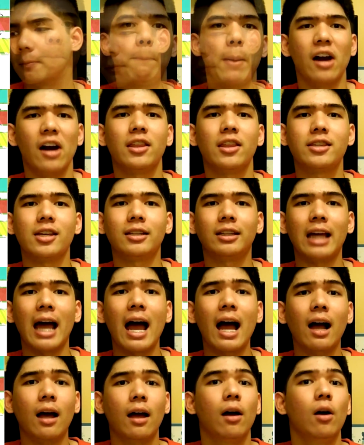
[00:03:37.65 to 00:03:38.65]
Pair this
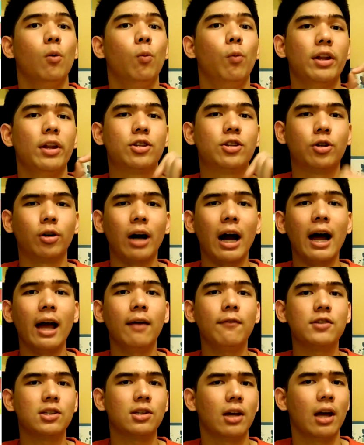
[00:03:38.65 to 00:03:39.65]
attack with
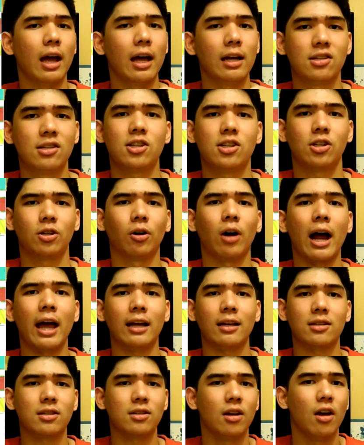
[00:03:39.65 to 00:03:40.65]
drives and
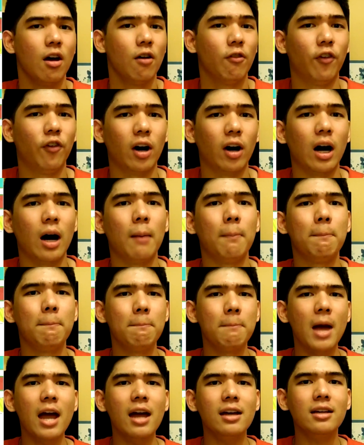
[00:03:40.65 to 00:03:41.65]
strikes for
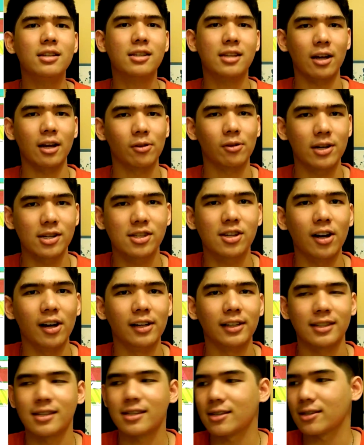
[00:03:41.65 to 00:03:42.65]
amazing
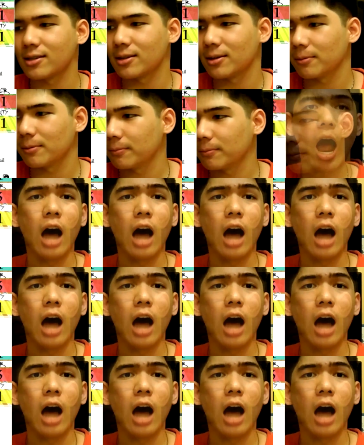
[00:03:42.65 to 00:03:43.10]
results.